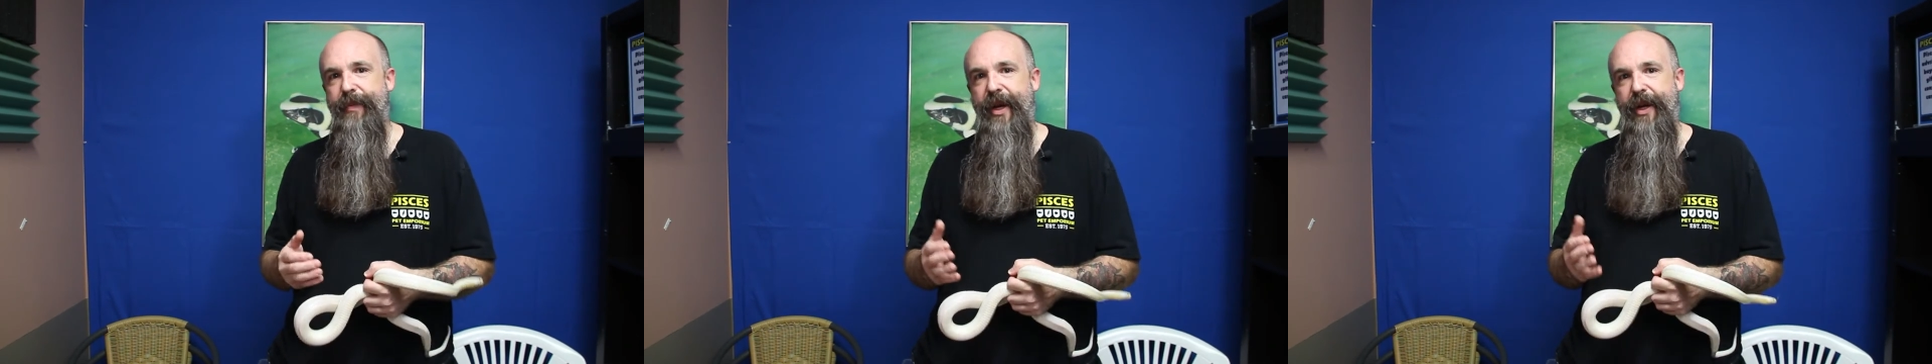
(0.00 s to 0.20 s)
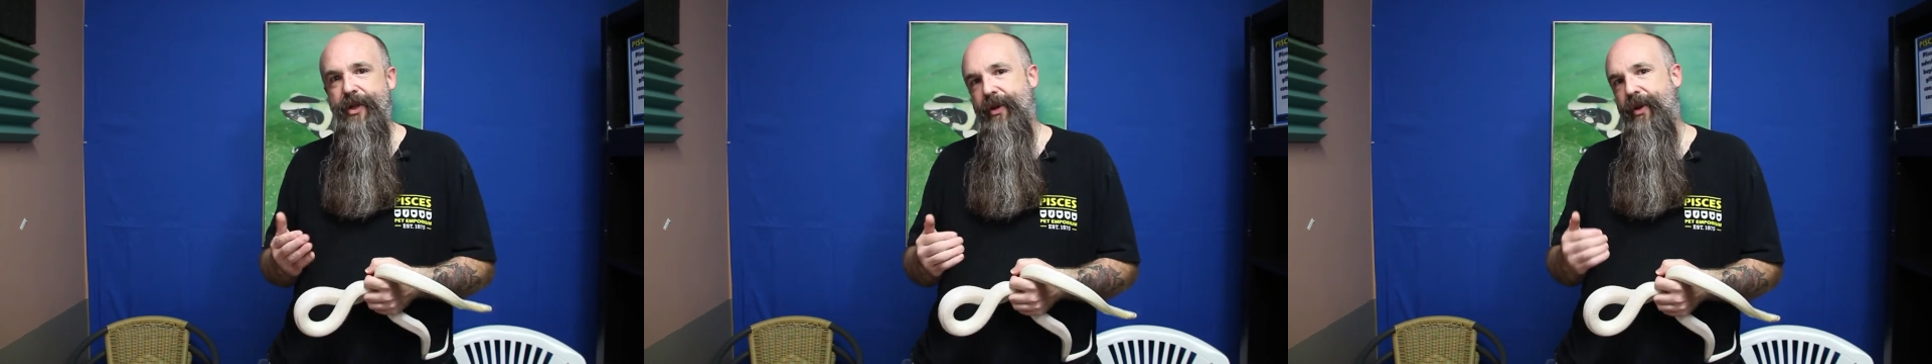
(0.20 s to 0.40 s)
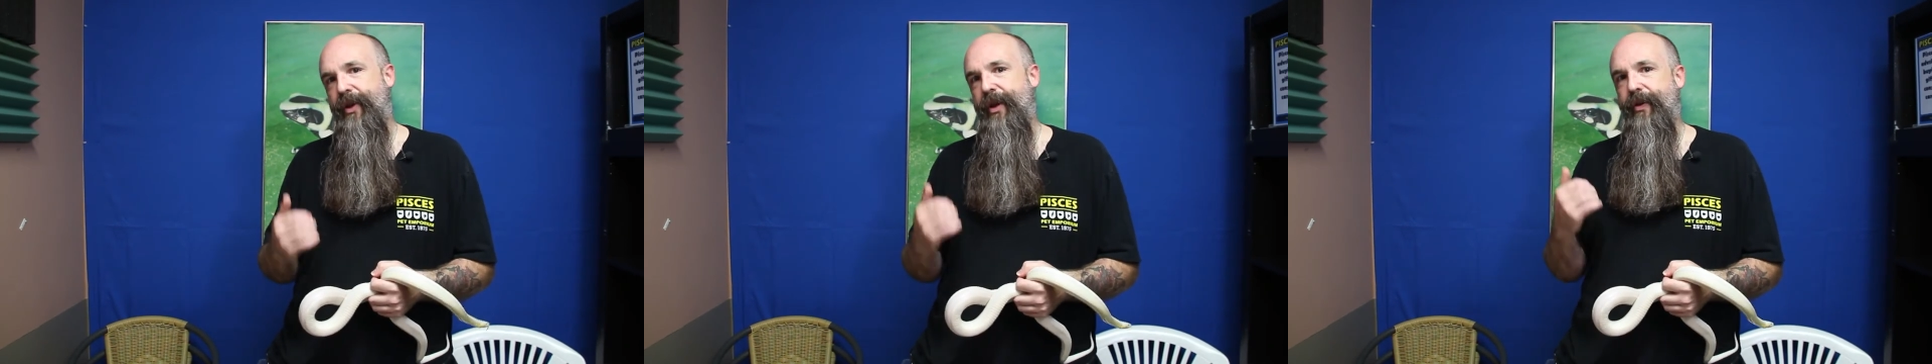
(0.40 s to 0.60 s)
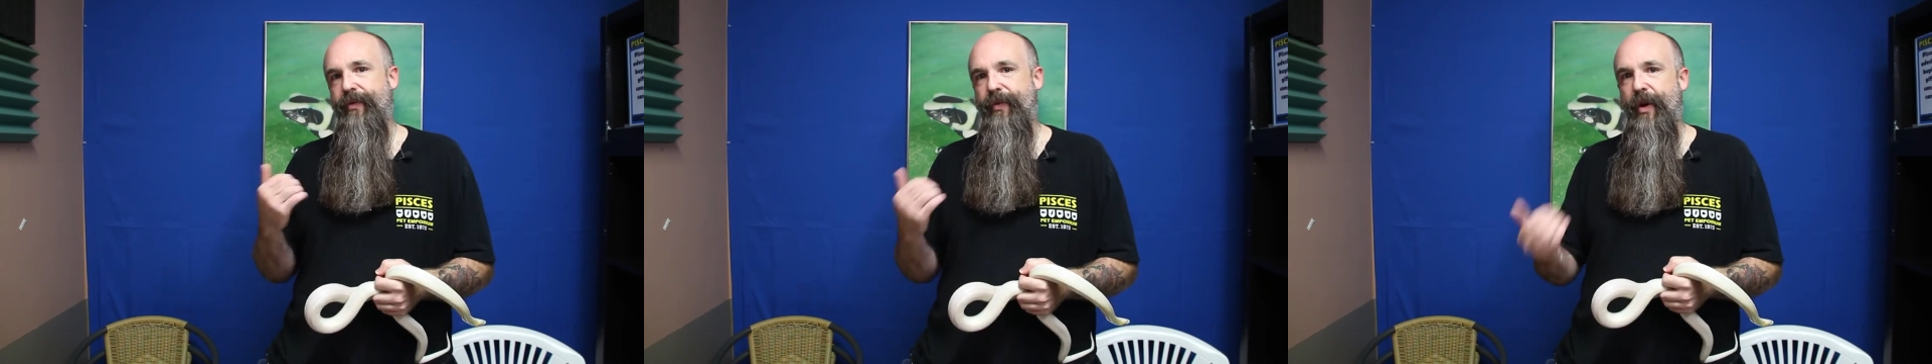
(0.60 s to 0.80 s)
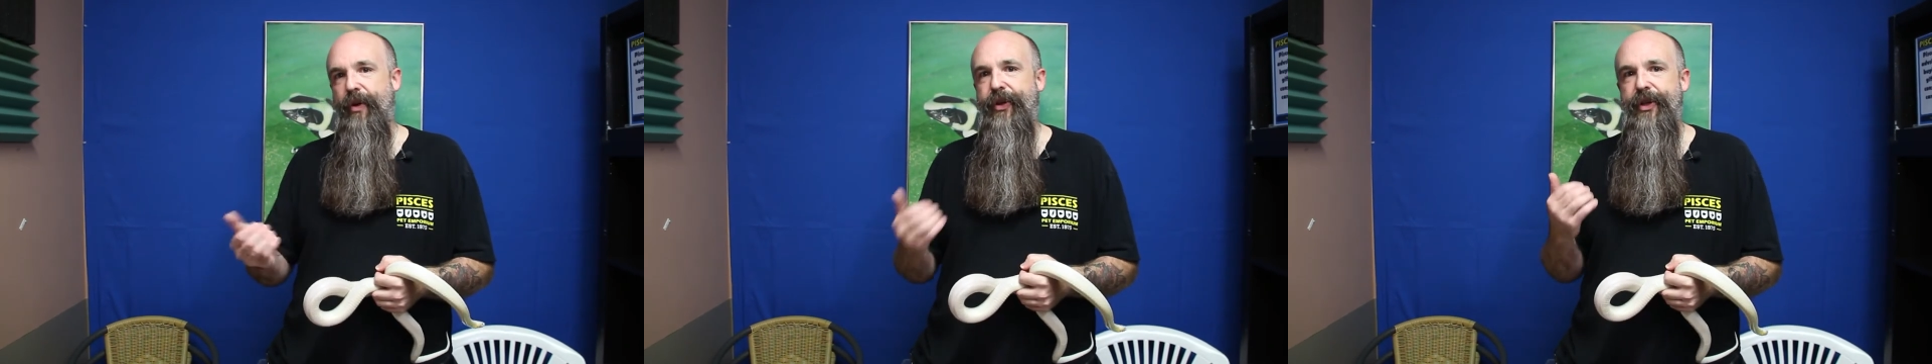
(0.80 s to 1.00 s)
make sure that
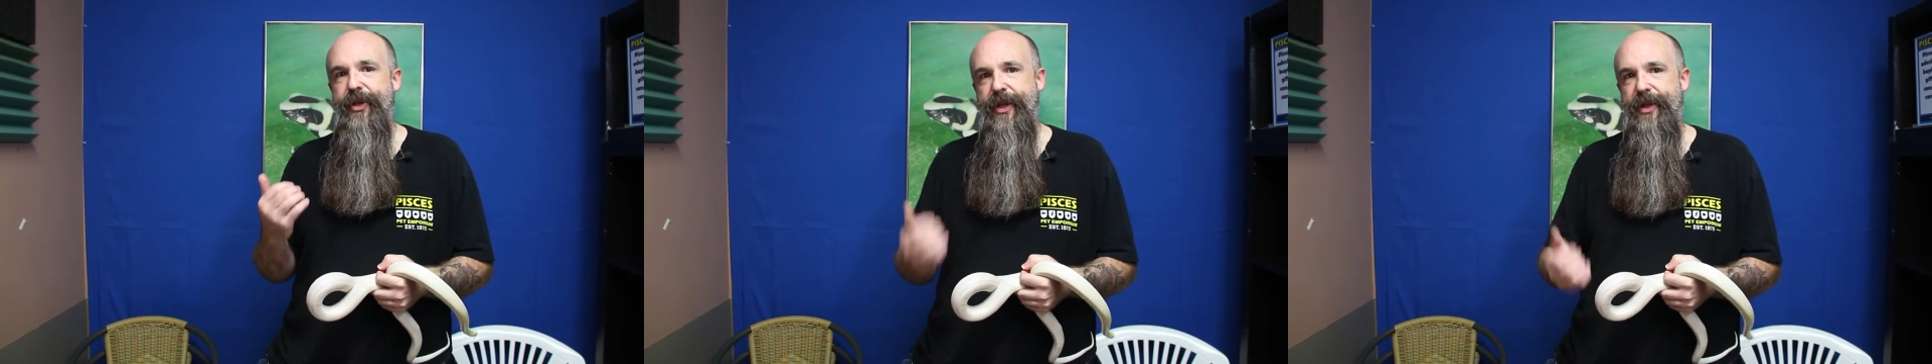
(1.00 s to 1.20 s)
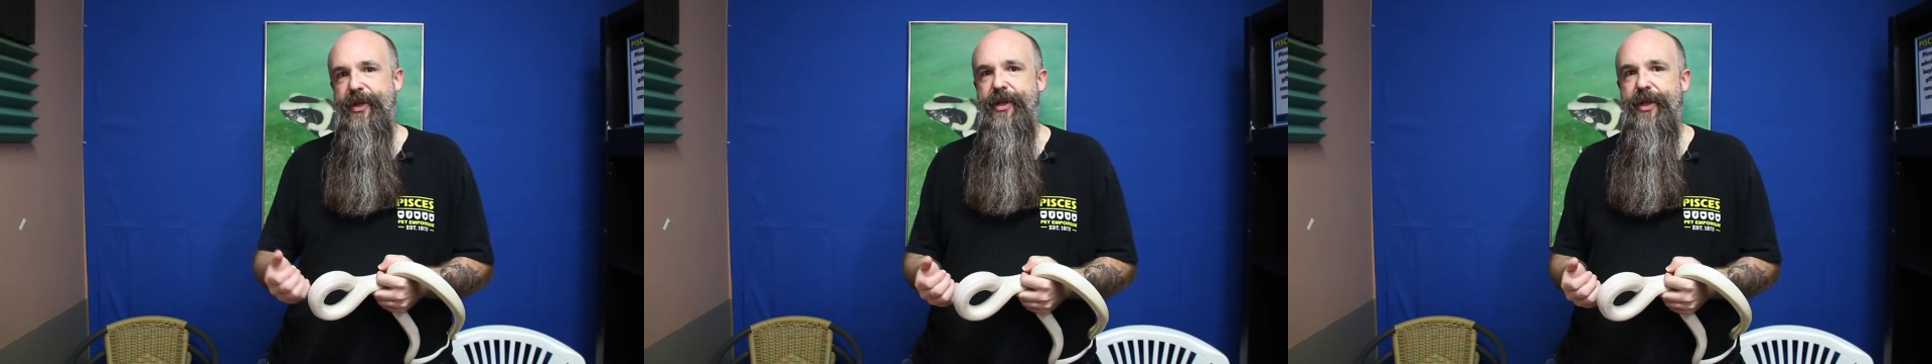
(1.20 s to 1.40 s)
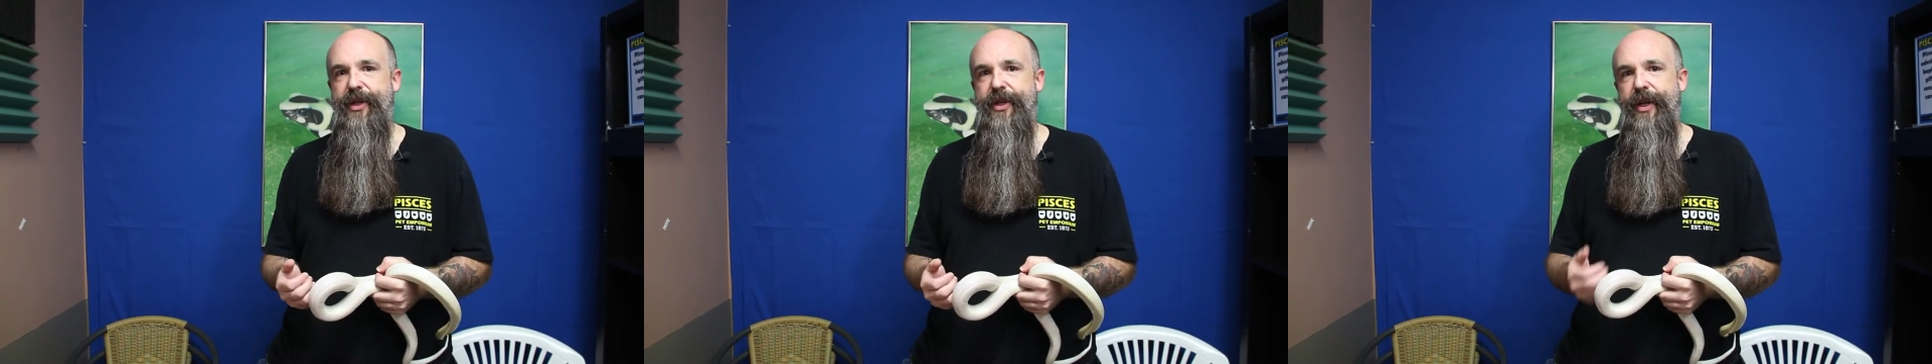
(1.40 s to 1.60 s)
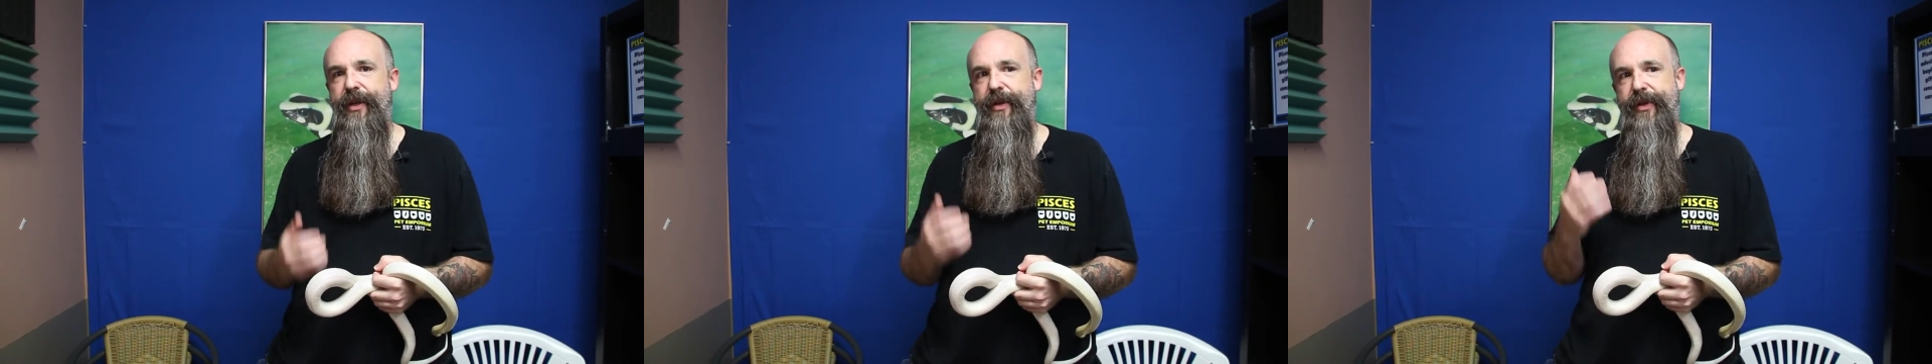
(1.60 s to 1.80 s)
growth is consistent